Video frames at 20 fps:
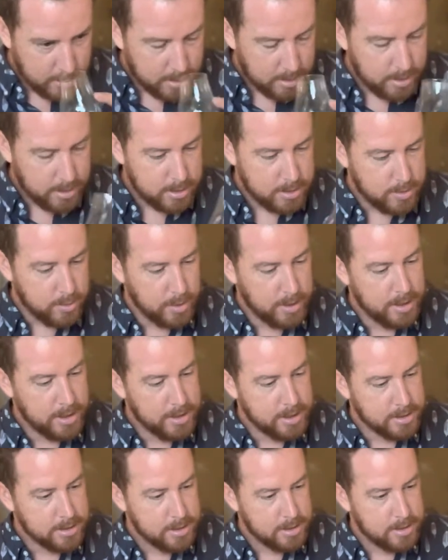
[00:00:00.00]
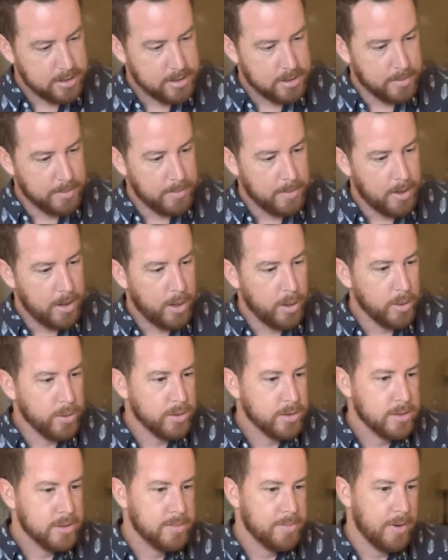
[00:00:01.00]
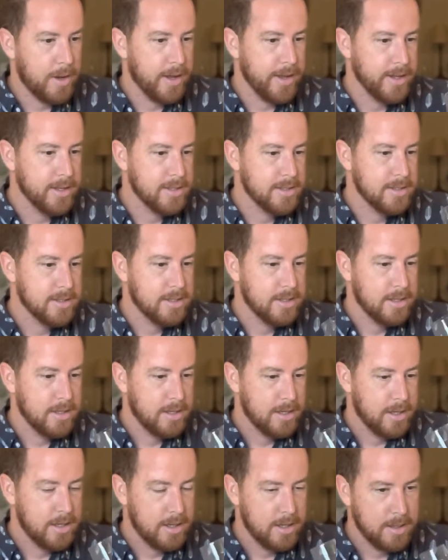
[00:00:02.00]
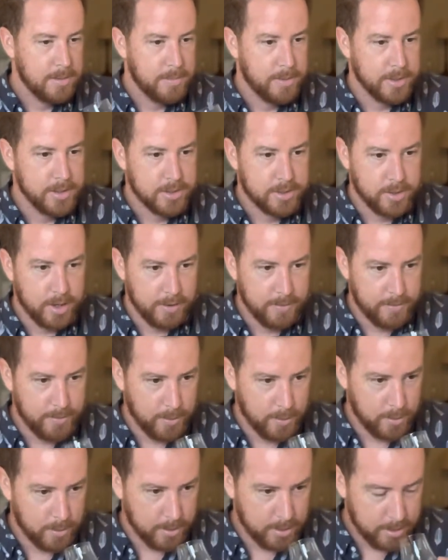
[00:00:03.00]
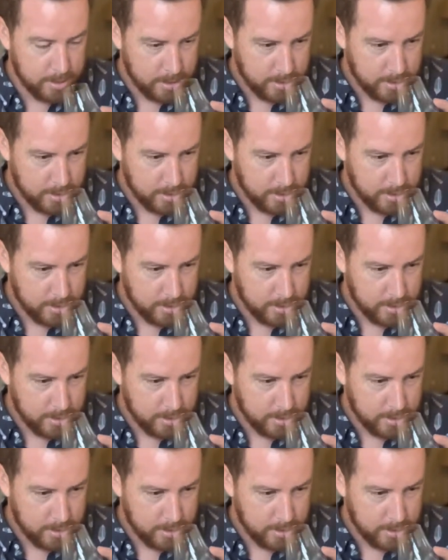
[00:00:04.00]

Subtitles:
Sweetness, some oak spice, pretty straightforward.